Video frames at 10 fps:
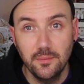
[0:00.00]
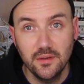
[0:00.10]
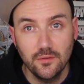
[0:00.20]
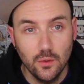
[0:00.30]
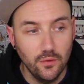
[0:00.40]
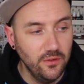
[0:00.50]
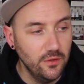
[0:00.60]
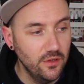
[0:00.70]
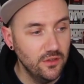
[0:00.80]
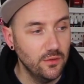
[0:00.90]
but of course you
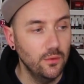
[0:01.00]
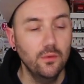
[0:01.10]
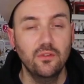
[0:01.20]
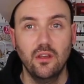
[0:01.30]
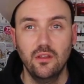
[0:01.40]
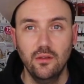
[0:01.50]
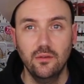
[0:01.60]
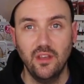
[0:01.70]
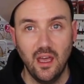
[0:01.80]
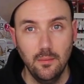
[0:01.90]
could also
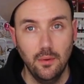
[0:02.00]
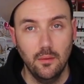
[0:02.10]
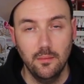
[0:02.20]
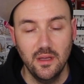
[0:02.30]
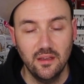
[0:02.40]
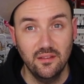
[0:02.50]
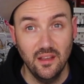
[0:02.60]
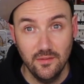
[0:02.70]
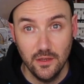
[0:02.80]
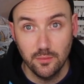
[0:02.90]
use cake pop mix
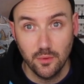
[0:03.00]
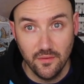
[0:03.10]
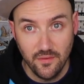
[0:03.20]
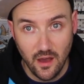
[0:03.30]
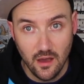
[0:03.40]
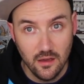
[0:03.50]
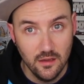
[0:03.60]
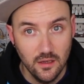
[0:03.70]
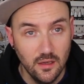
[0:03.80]
if you'd prefer.